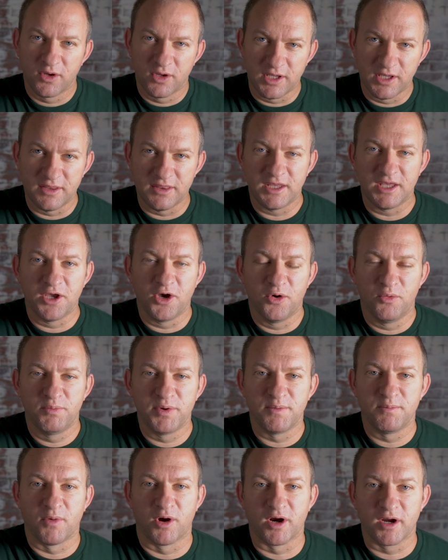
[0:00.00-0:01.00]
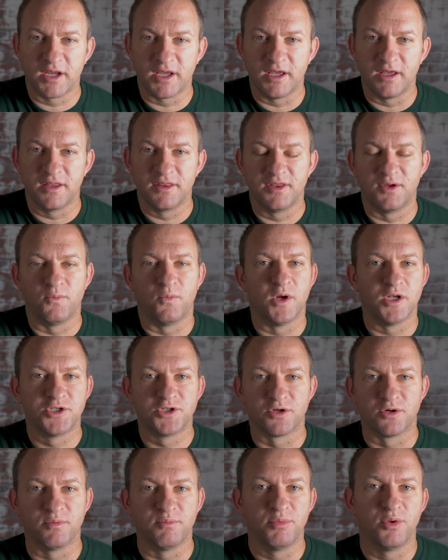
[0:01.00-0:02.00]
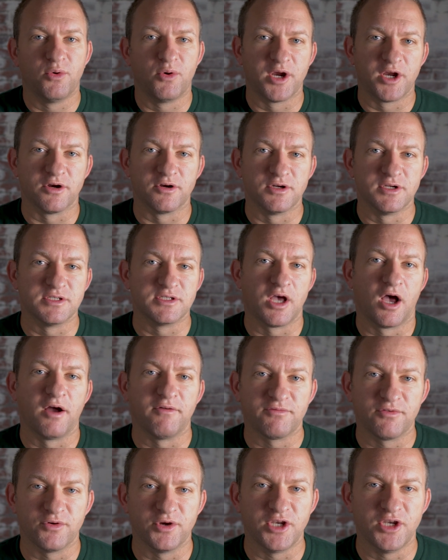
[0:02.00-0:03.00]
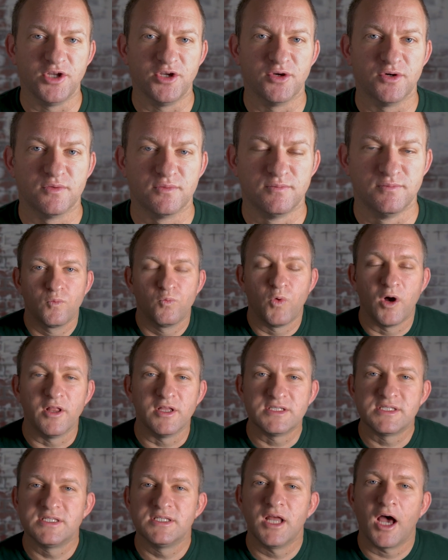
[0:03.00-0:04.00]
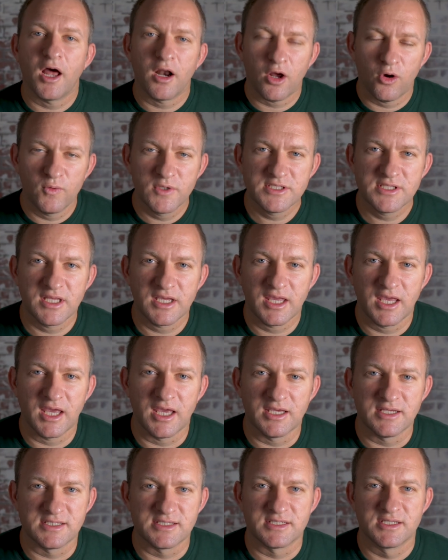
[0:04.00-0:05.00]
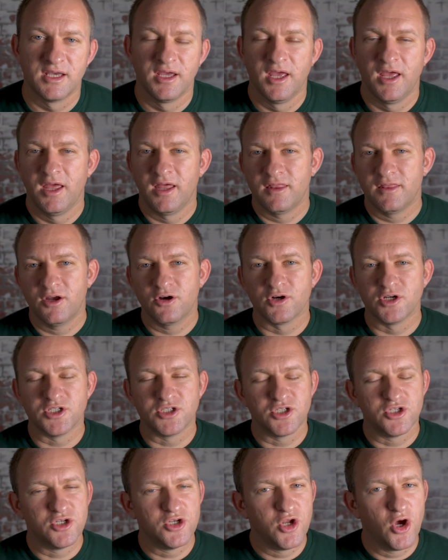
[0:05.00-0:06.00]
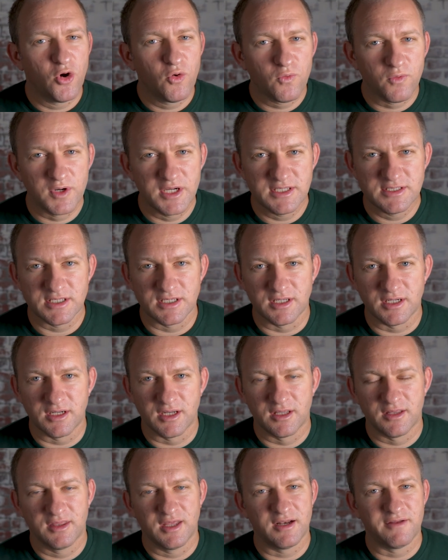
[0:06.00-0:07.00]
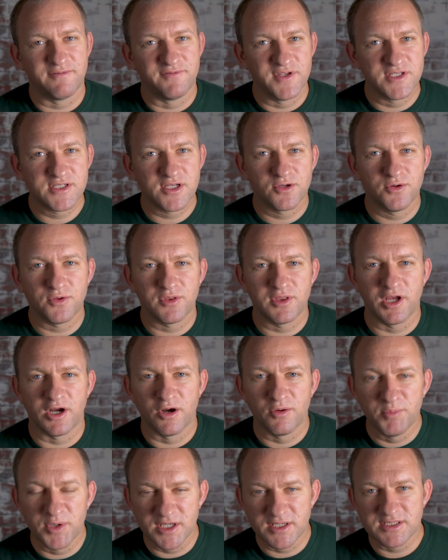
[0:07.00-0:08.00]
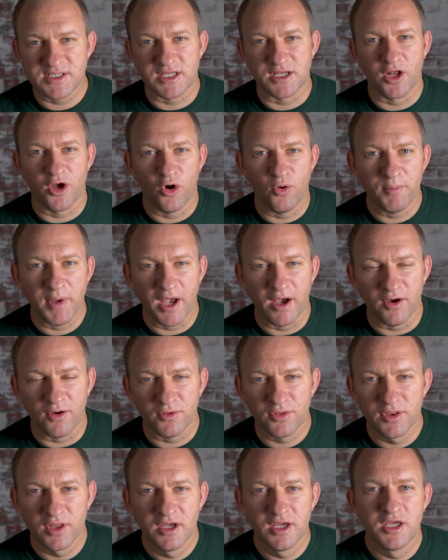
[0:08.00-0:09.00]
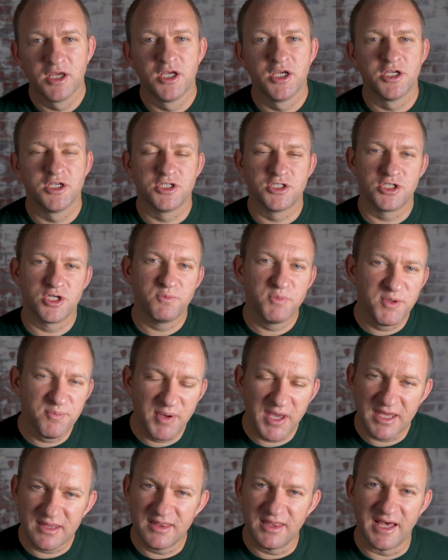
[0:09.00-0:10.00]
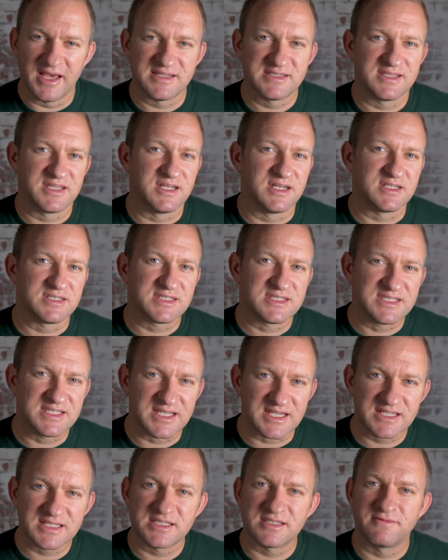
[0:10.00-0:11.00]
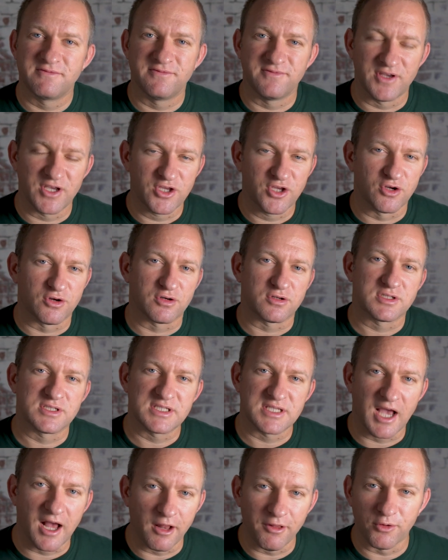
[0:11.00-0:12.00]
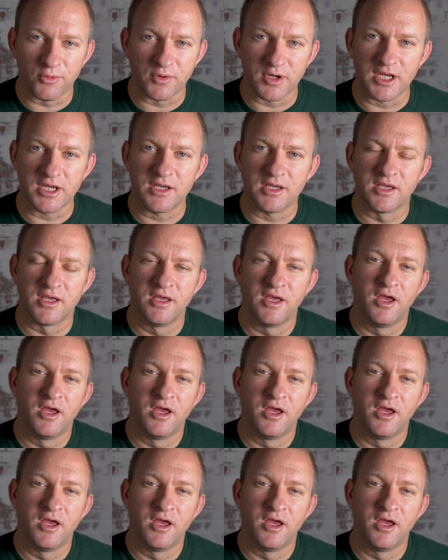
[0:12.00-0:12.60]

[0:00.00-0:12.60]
in the open market than what your employer is offering you. While it's not always the case, there is no reason that a physical therapist in home health should be paid less than a 6-figure salary.